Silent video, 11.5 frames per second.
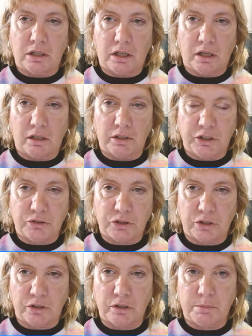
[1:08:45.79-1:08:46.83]
on
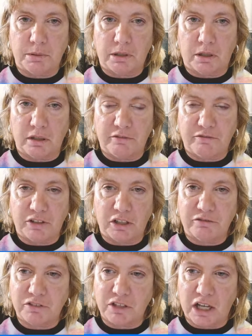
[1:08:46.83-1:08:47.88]
YouTube on the fear
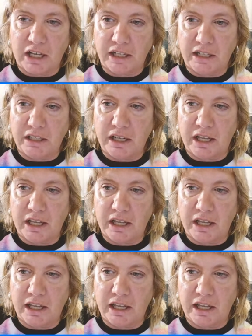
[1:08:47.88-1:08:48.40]
of flying.